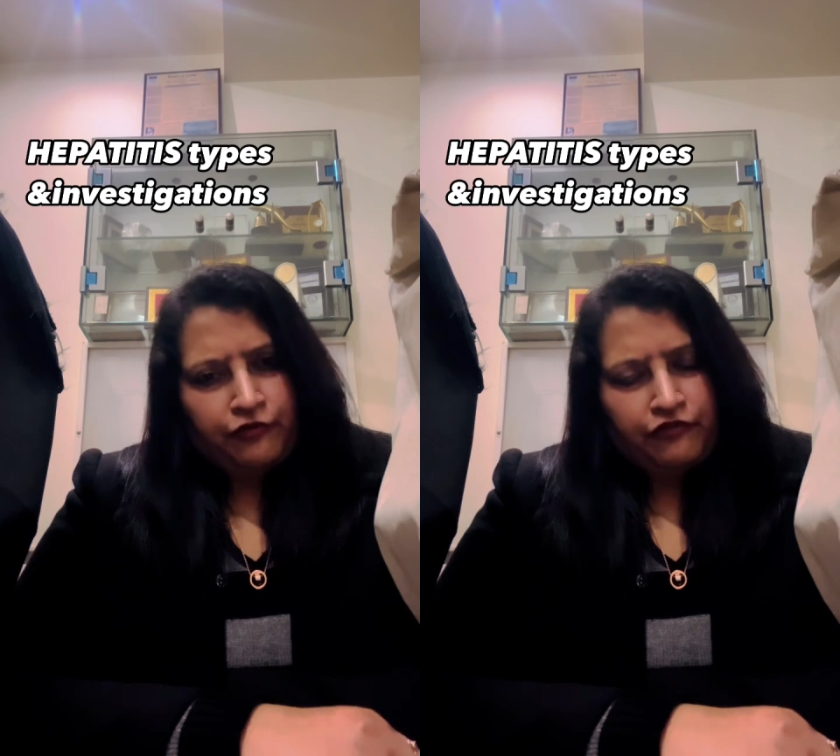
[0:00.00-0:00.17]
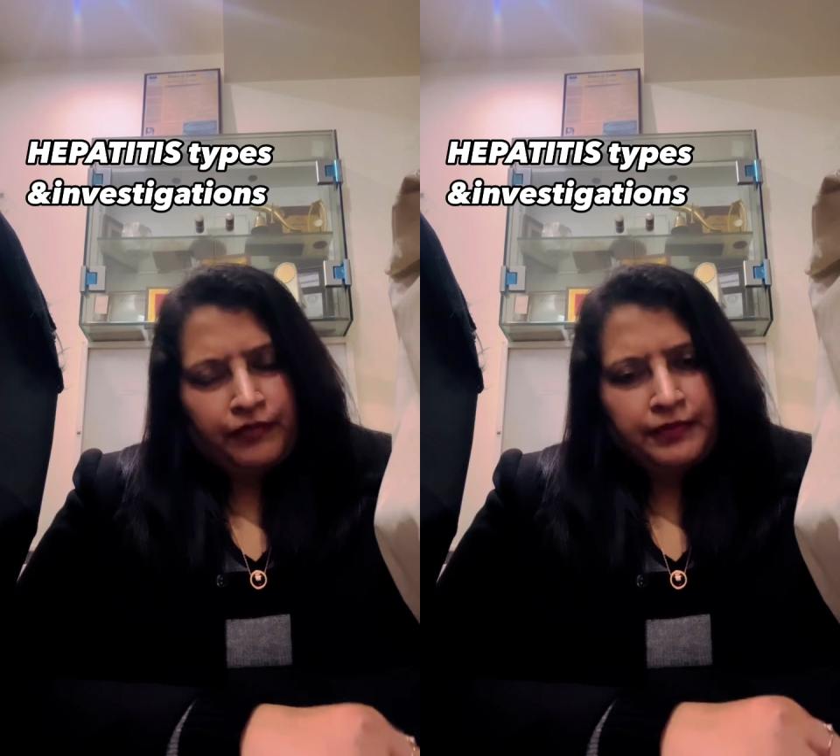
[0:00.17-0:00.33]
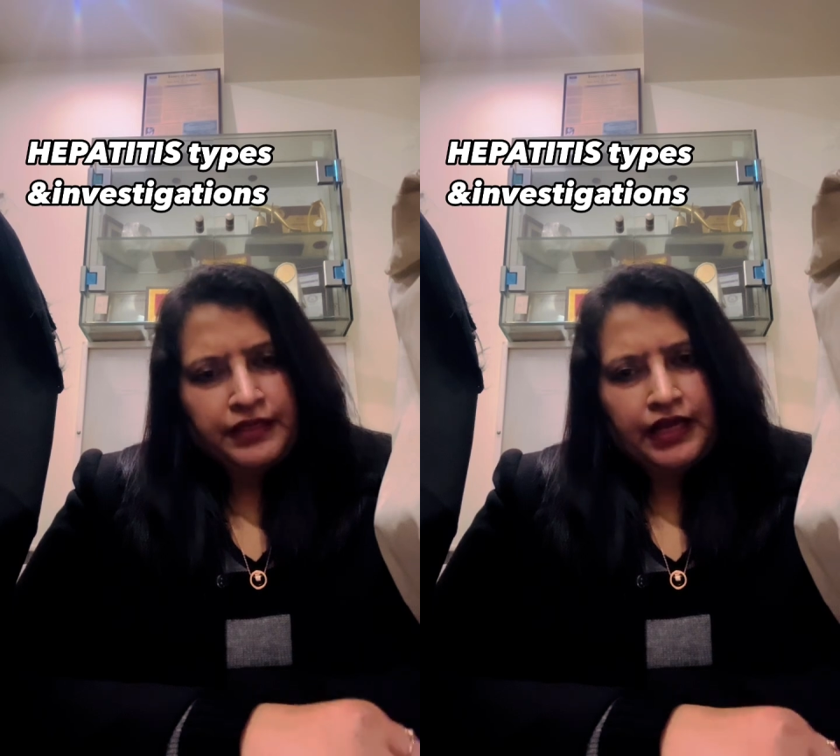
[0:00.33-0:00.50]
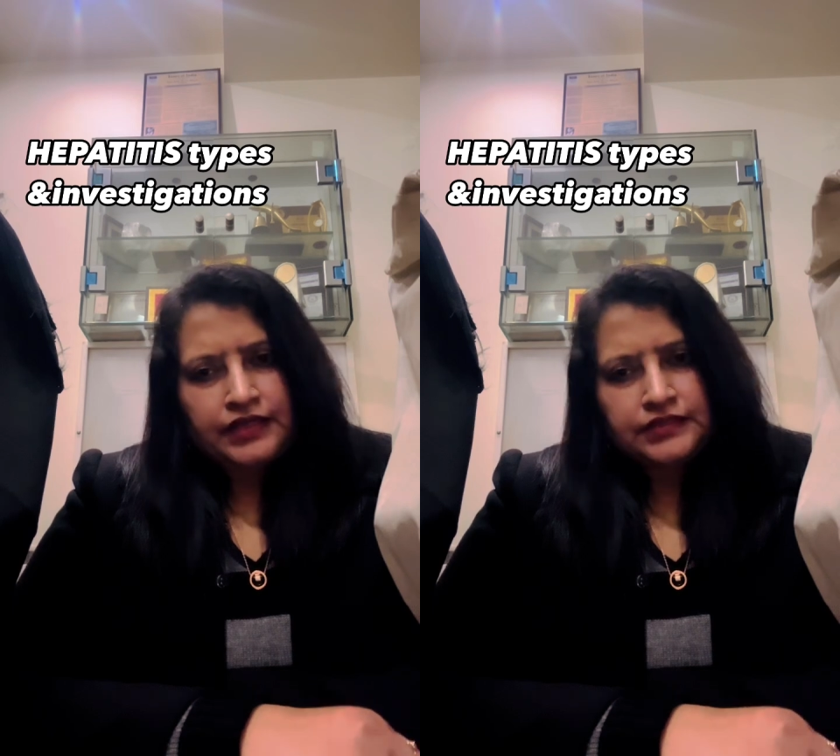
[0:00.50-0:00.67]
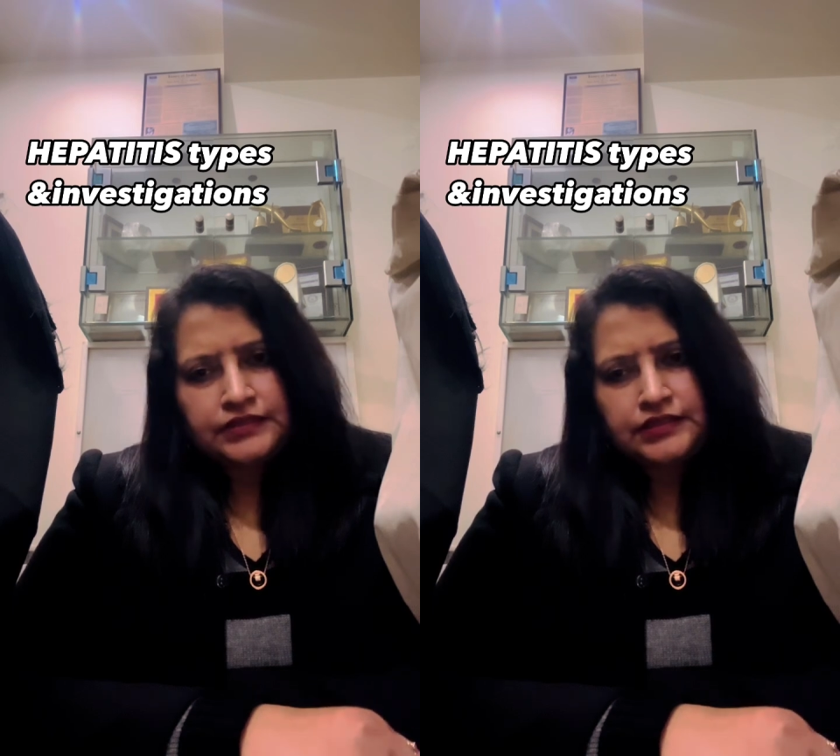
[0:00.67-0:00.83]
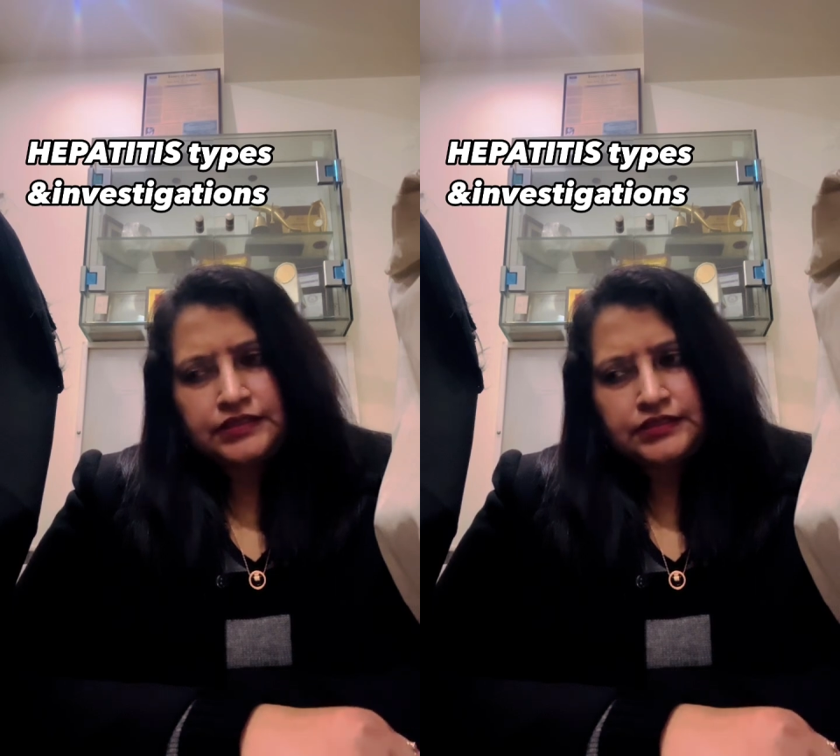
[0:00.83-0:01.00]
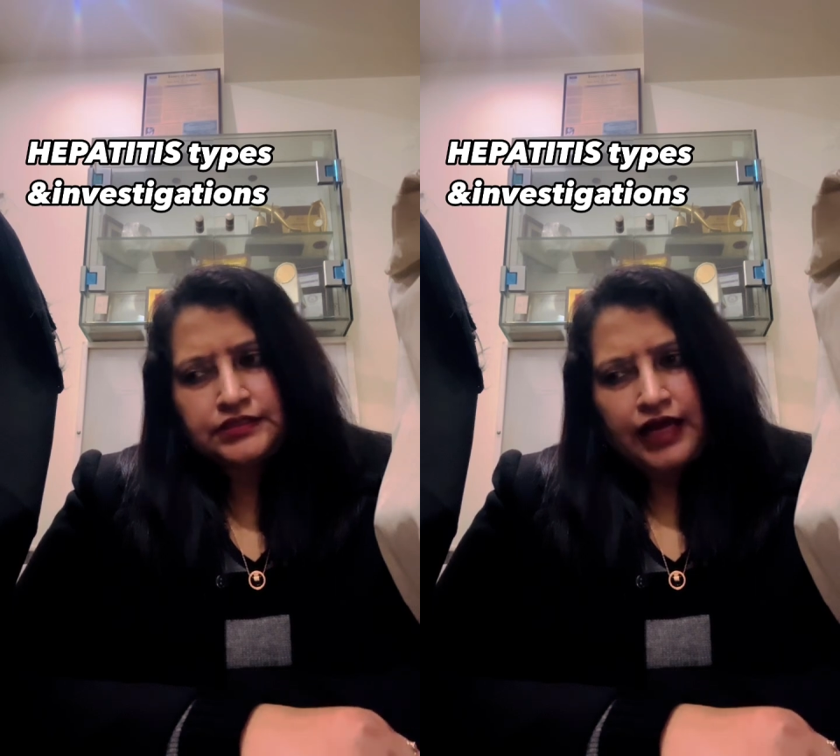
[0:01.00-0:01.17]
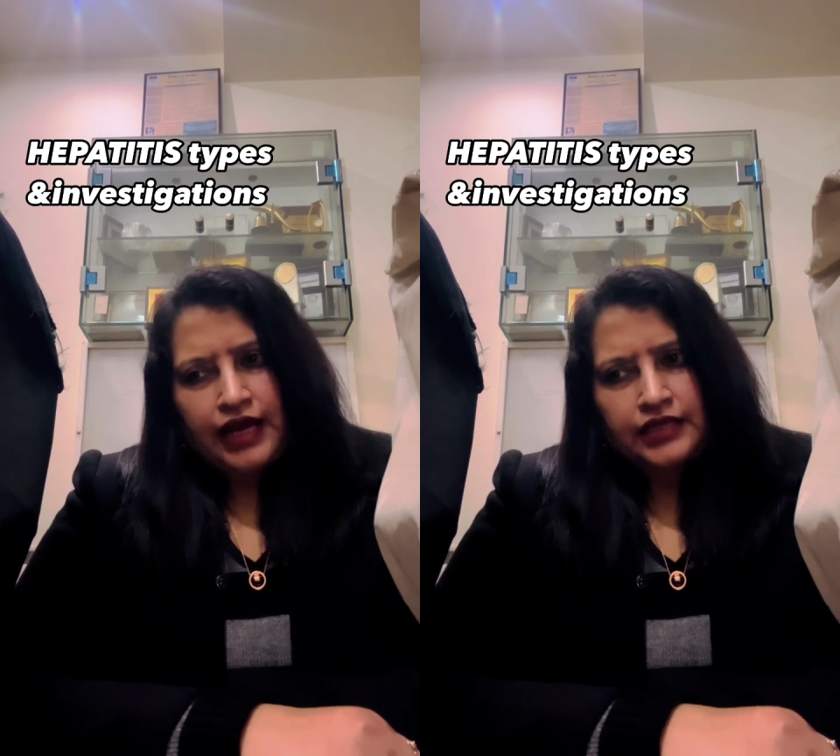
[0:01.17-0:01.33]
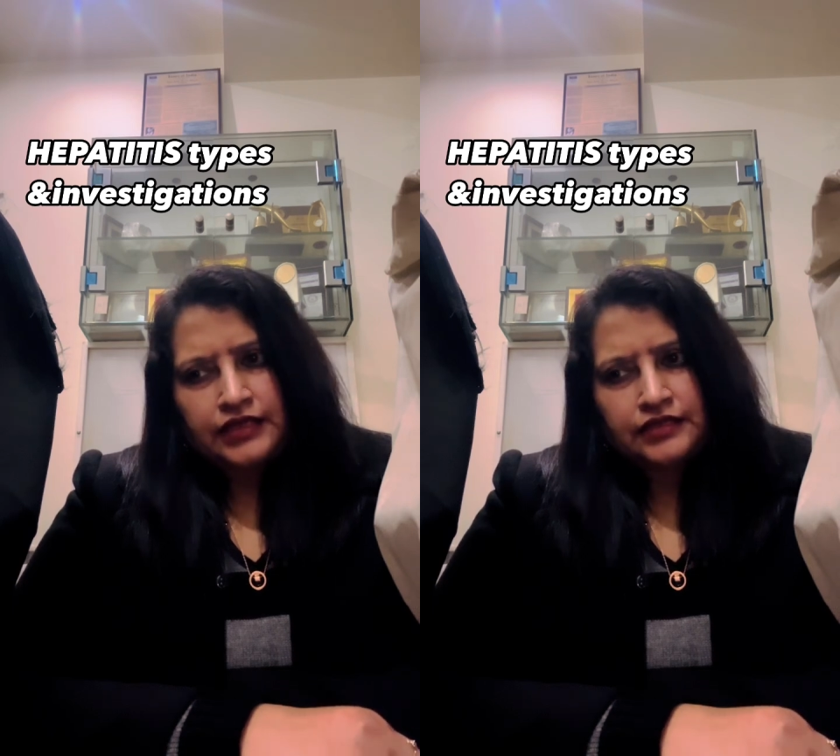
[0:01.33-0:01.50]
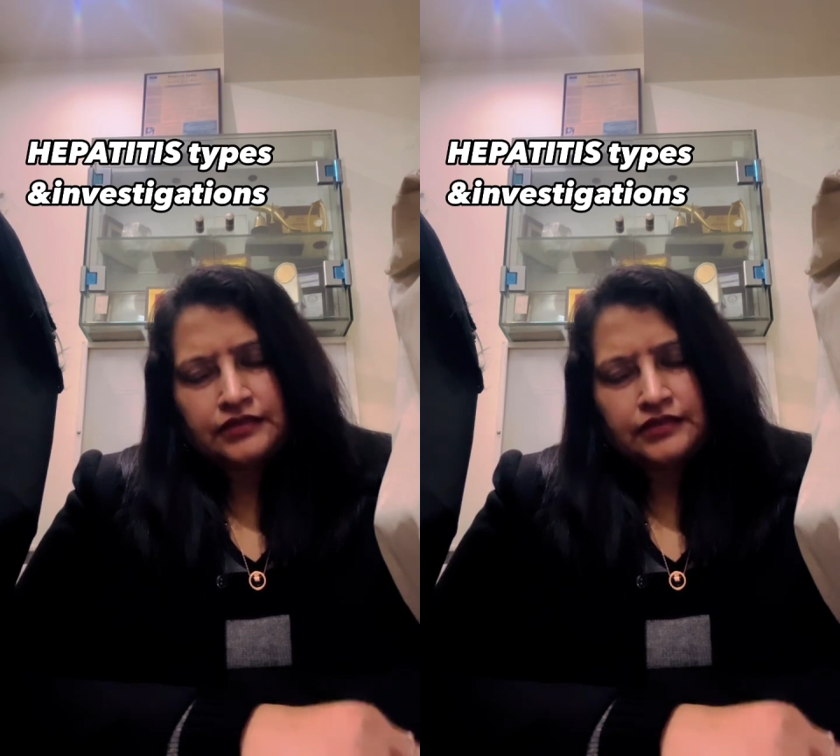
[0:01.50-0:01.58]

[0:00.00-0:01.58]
of hepatitis is that